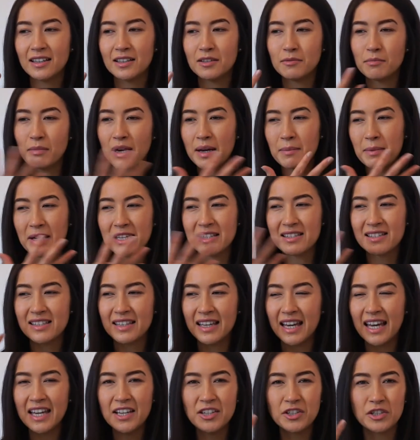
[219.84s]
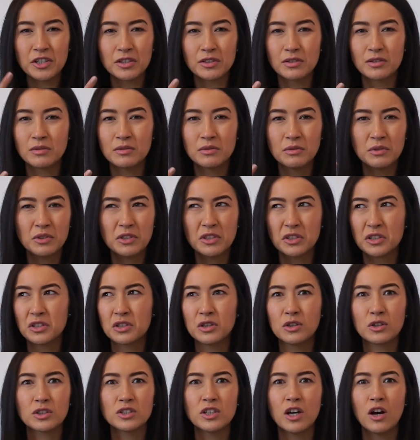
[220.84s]
my skin just
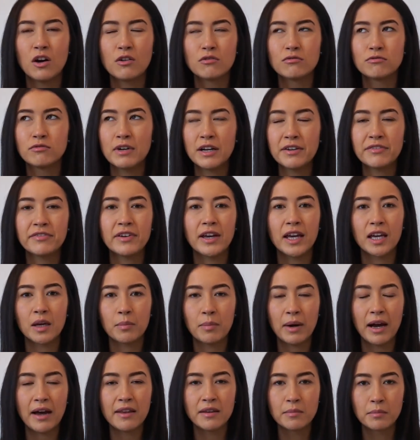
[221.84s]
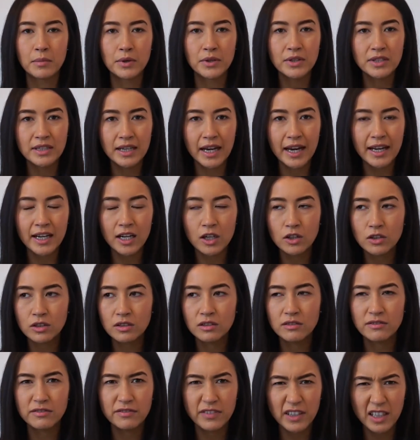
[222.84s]
looked horrific by the Monday, and I
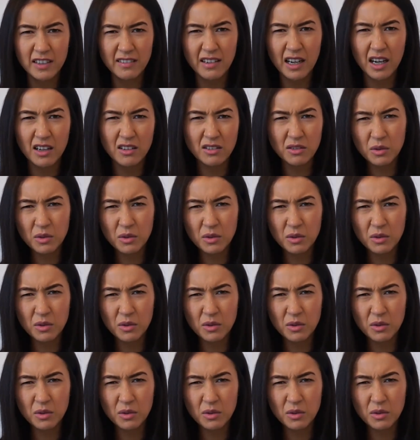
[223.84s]
couldn't figure out.